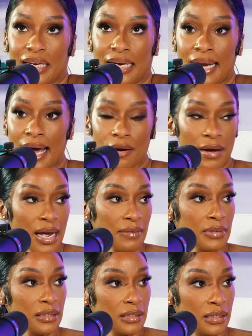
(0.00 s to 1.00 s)
And I don't
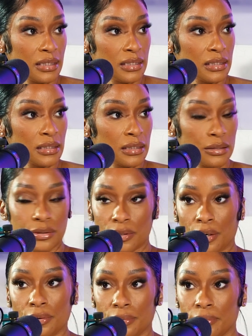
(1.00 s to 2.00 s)
have nothing against,
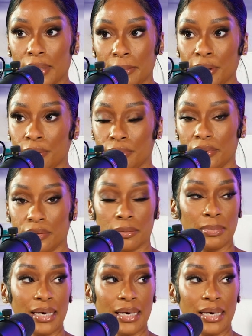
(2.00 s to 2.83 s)
women who do it,